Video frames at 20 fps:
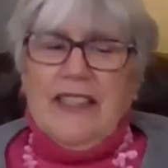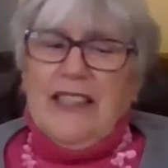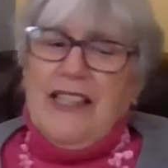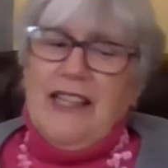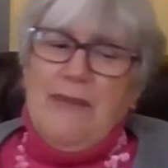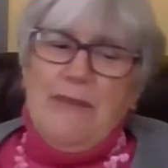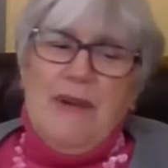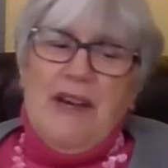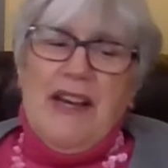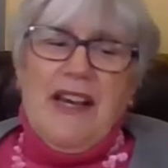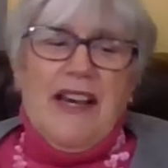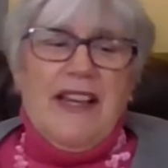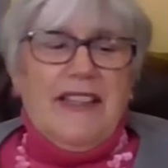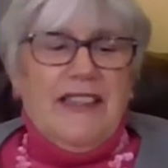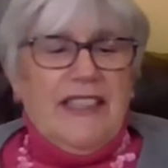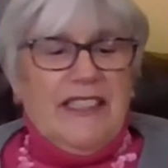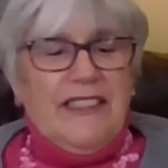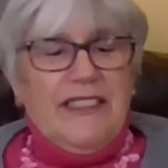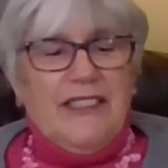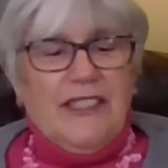"Come on,
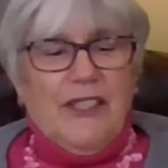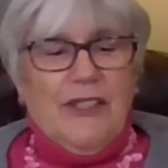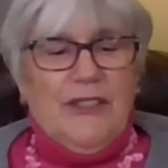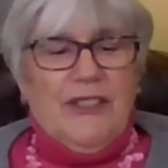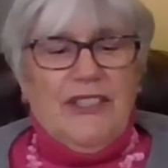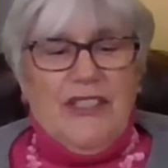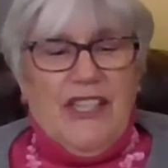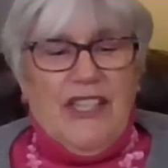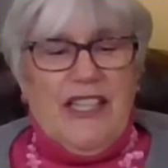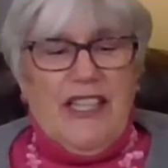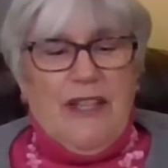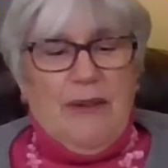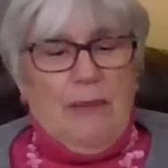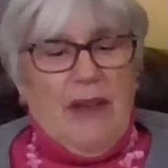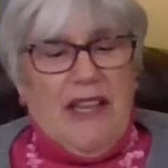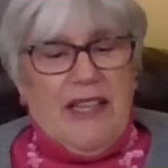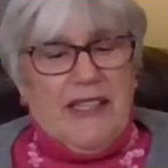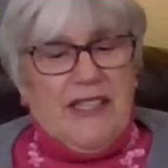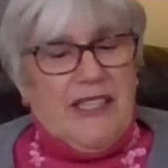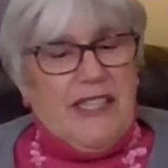let's go skiing,"
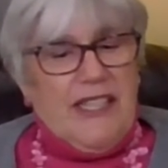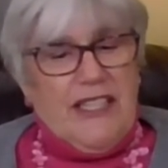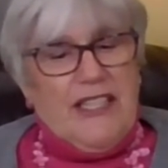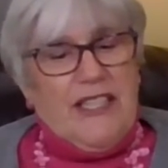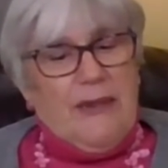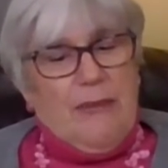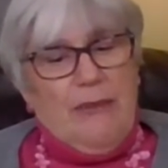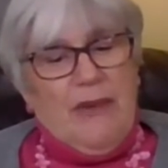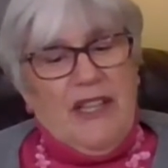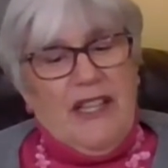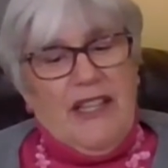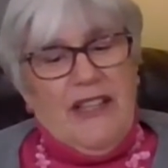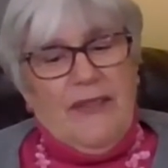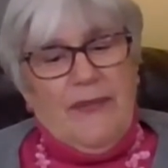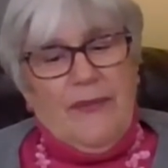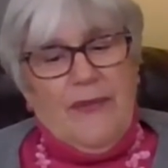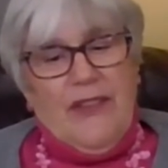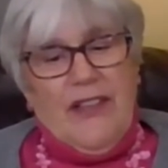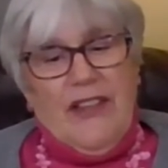Max said to me.